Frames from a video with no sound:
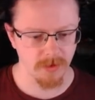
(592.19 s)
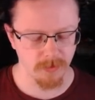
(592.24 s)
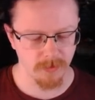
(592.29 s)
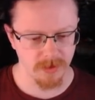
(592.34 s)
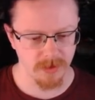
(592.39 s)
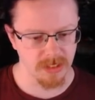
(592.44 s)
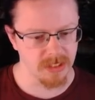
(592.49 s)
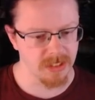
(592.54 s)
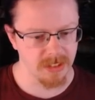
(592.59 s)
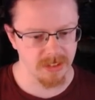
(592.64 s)

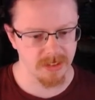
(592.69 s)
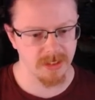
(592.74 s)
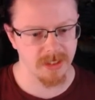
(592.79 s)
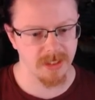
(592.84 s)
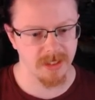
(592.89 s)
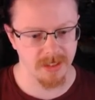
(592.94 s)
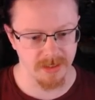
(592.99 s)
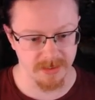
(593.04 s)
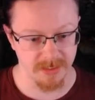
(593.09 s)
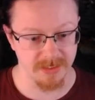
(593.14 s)
we
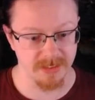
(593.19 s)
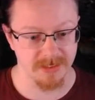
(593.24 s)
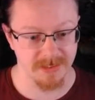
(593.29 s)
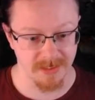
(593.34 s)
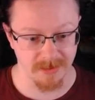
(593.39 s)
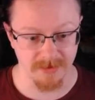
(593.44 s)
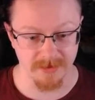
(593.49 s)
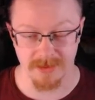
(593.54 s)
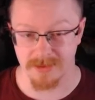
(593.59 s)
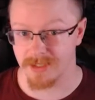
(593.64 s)
need to
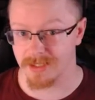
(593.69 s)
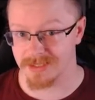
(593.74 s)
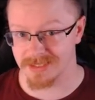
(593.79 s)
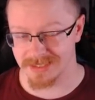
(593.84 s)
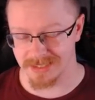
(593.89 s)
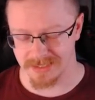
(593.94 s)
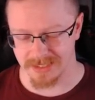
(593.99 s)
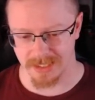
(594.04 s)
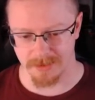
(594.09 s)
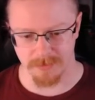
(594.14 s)
tell it
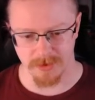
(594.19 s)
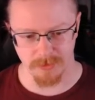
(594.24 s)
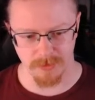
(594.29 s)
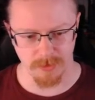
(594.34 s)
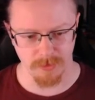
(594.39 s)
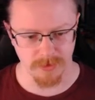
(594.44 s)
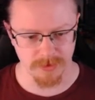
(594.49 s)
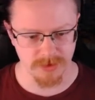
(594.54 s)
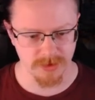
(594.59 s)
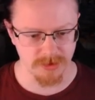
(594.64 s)
that's the type that
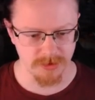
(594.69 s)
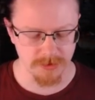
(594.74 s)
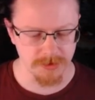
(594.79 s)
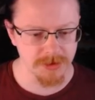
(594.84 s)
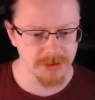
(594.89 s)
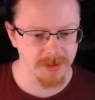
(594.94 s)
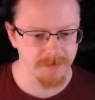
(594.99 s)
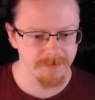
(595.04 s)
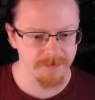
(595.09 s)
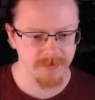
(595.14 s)
we want to
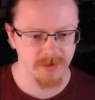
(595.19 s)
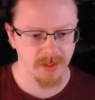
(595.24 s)
use.